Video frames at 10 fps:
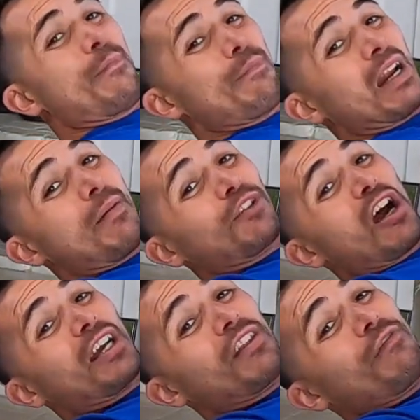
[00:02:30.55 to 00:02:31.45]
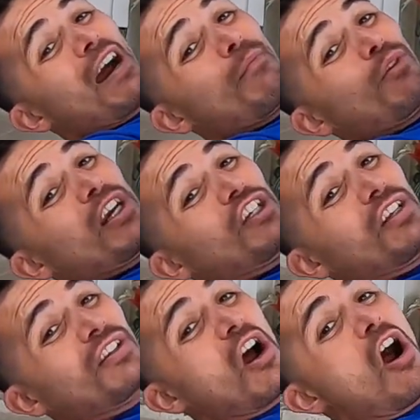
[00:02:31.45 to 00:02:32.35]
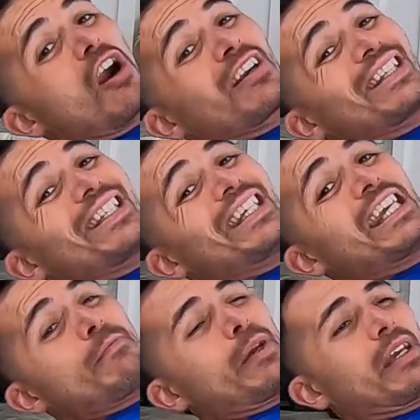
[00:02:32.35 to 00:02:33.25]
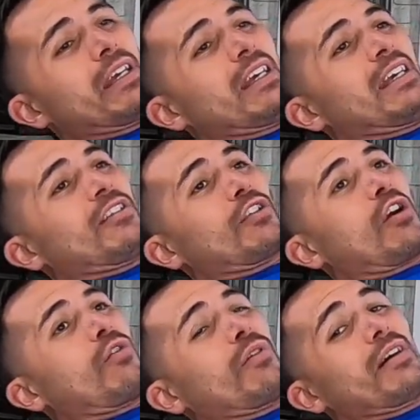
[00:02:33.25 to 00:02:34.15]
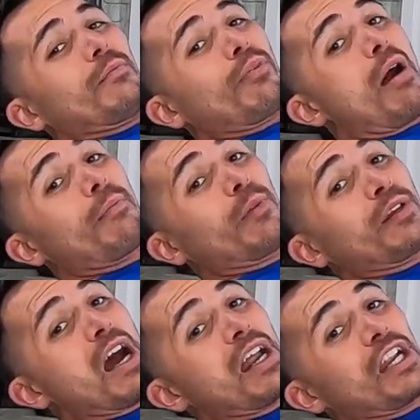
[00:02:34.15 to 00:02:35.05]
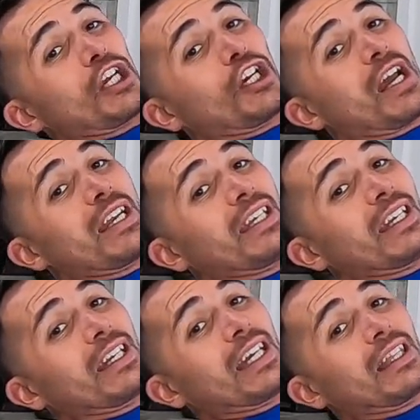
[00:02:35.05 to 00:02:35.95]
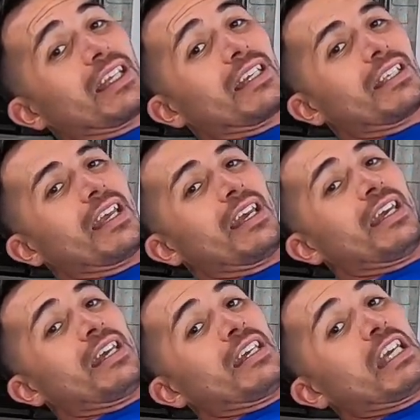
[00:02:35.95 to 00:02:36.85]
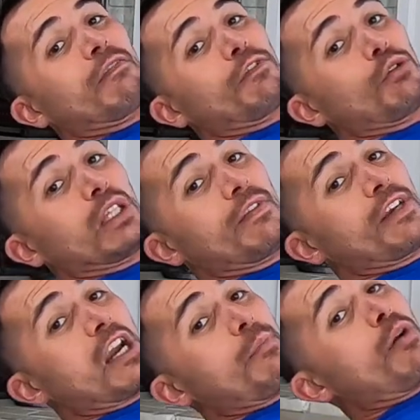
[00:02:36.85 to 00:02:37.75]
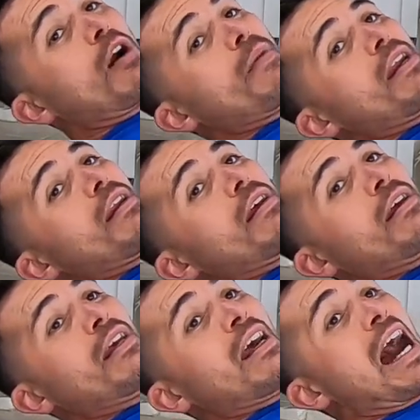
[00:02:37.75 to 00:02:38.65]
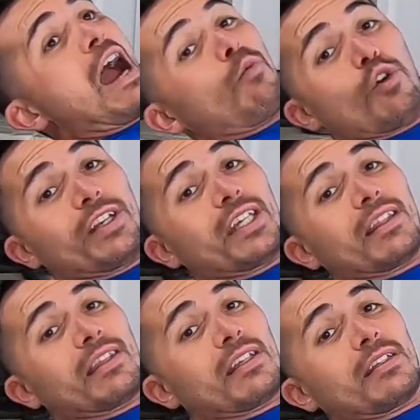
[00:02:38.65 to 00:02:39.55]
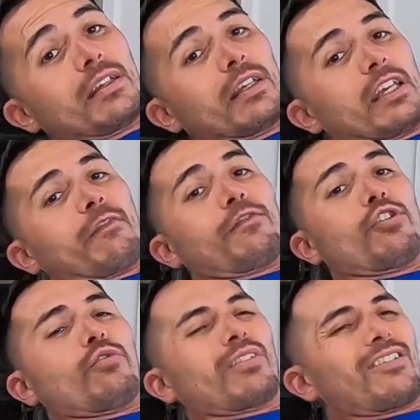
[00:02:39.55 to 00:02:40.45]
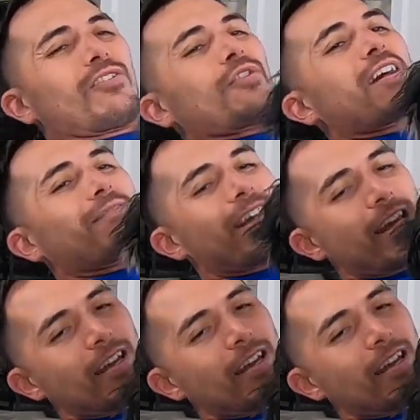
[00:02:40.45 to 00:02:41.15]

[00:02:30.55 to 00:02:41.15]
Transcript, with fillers: But I'm talking the vibrations are deep. So probably not a good idea to get this if you live in an apartment. I would get this if you, hold on.